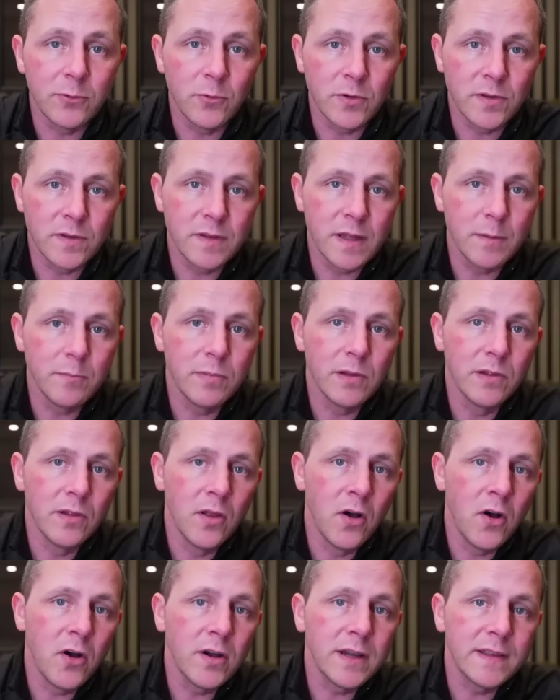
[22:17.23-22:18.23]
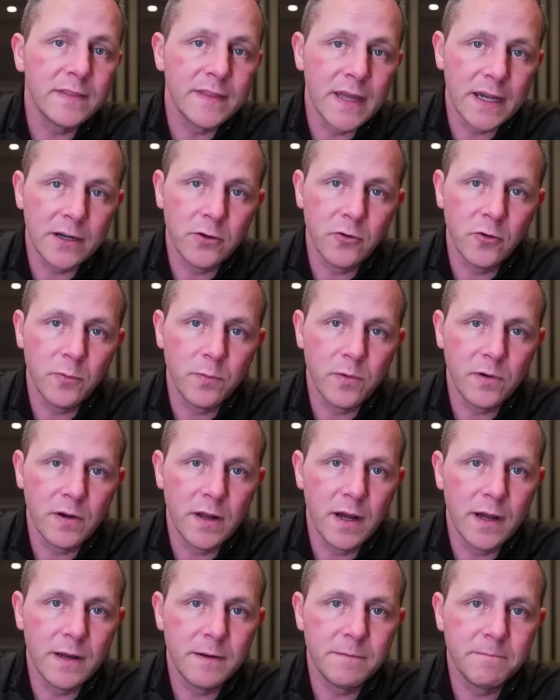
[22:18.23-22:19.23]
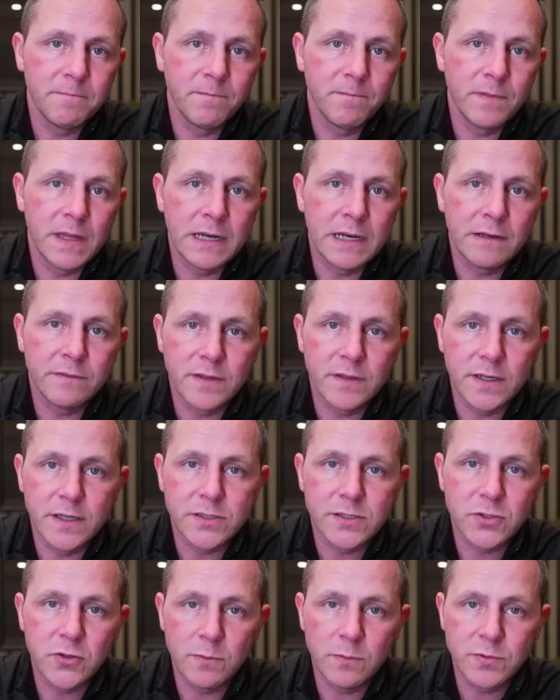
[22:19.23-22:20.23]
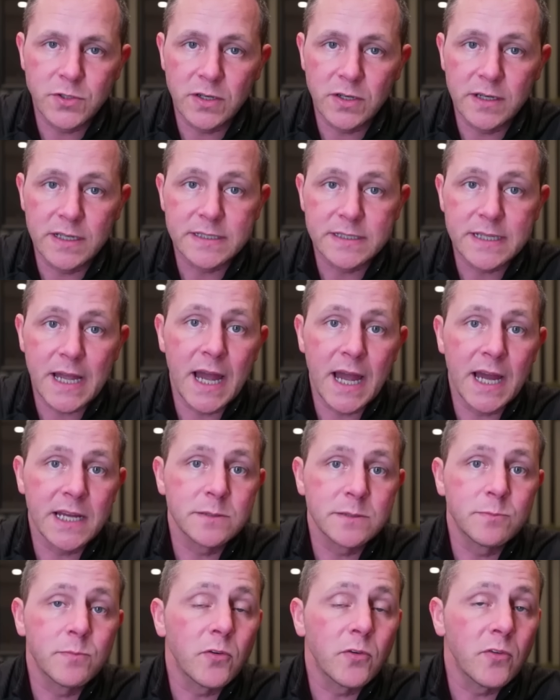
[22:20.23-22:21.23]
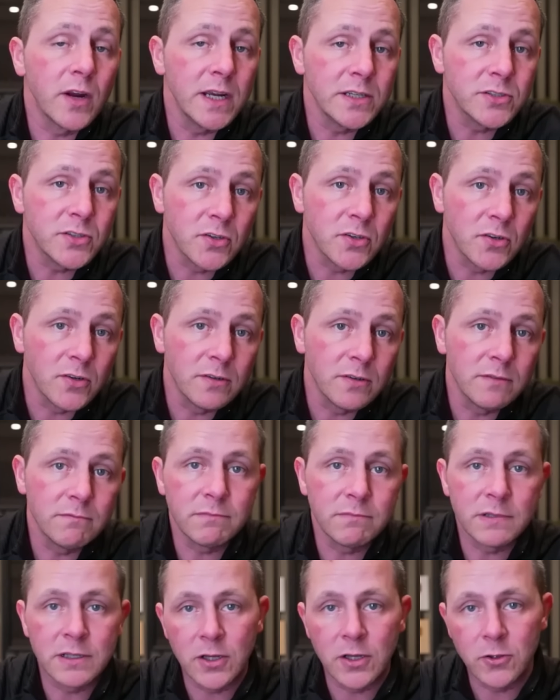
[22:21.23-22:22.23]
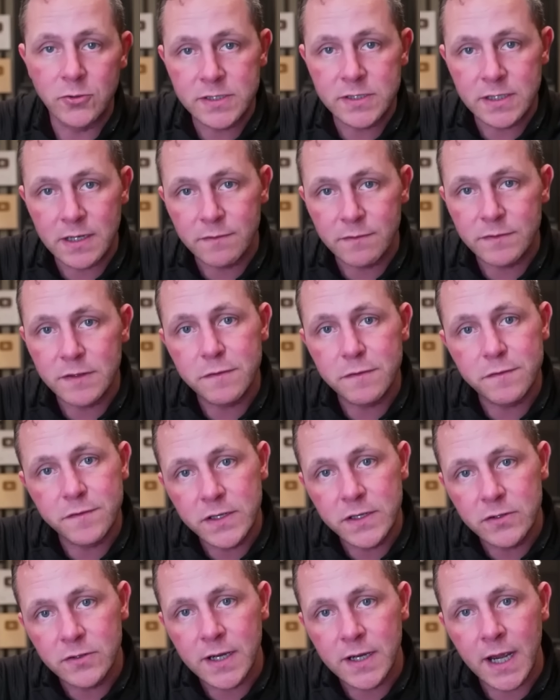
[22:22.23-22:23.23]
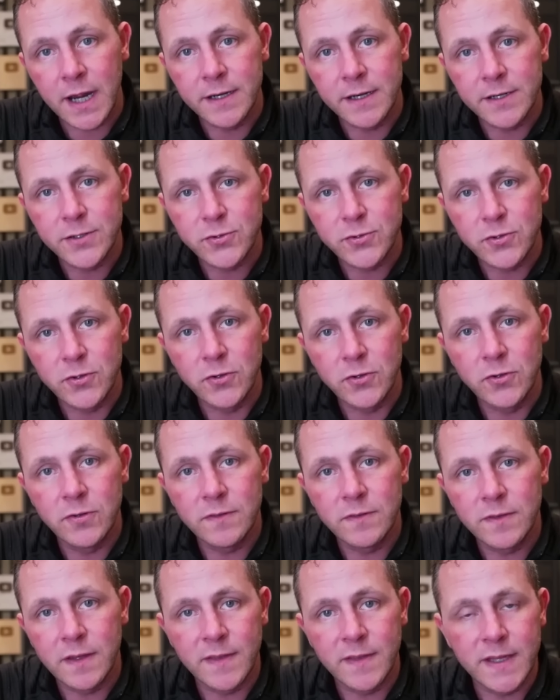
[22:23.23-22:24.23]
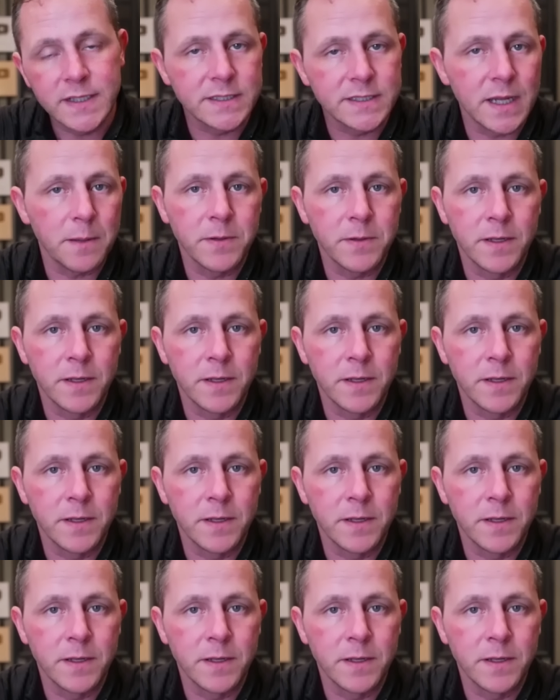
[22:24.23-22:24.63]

whether they belong in that group or not. And if the description is aspirational, close enough to feel kind of true, then they step